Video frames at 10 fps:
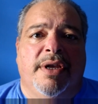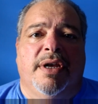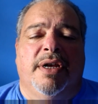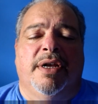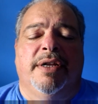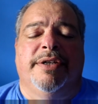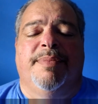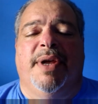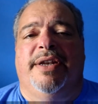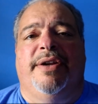uh,
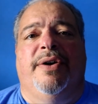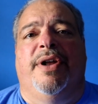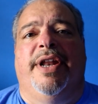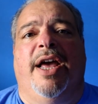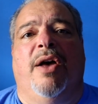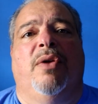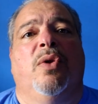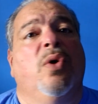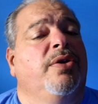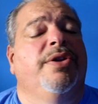depending on how
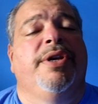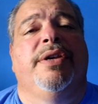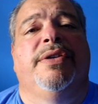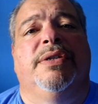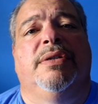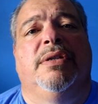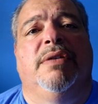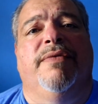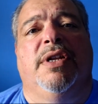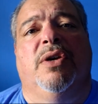long these
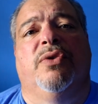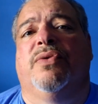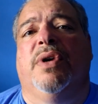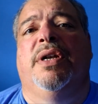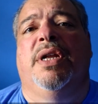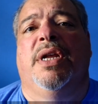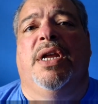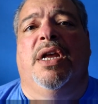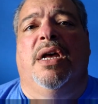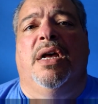the videos run.
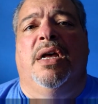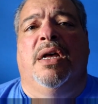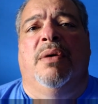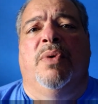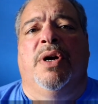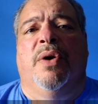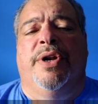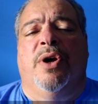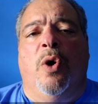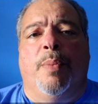Uh, we're
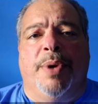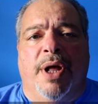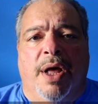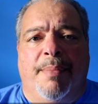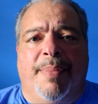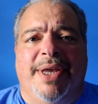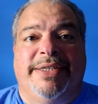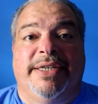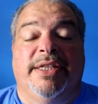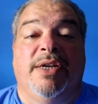going to open up
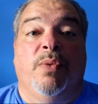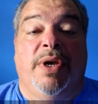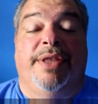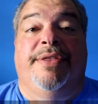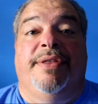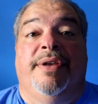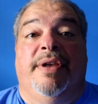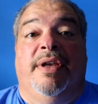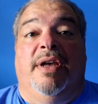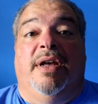basically with
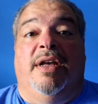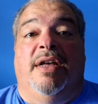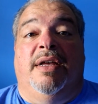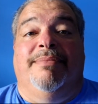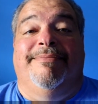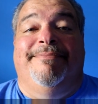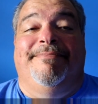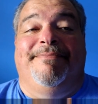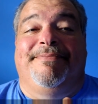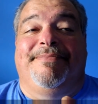um,
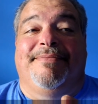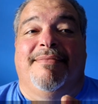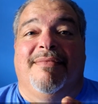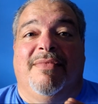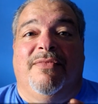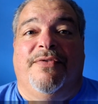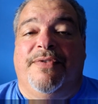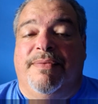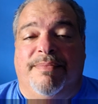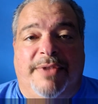
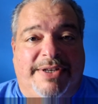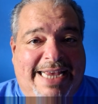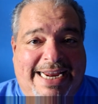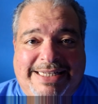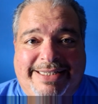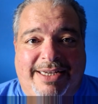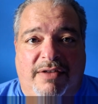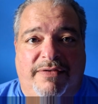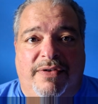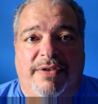the tank
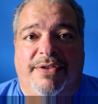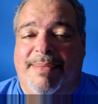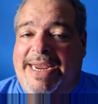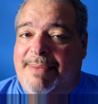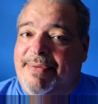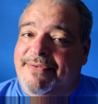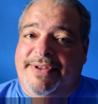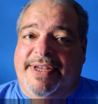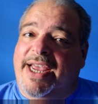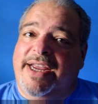itself, the makeup of the
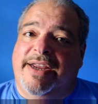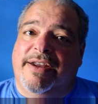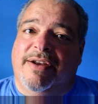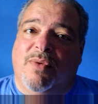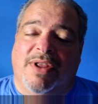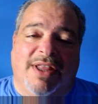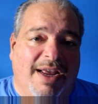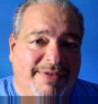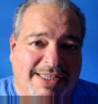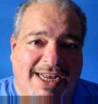tank, what
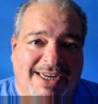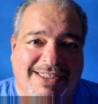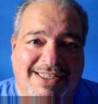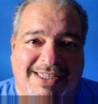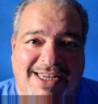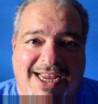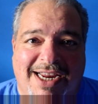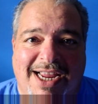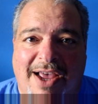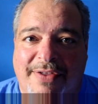livestock is in the
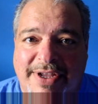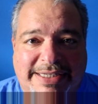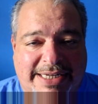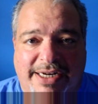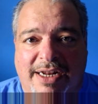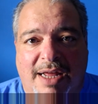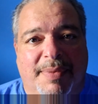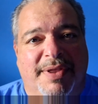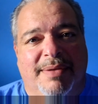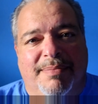tank, how they set it
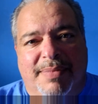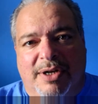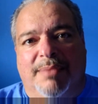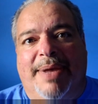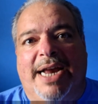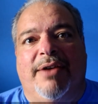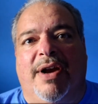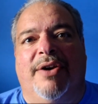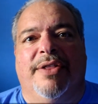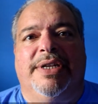up, and the little
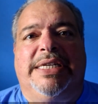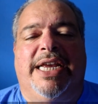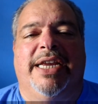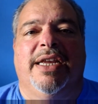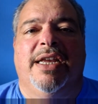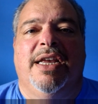background on the tank,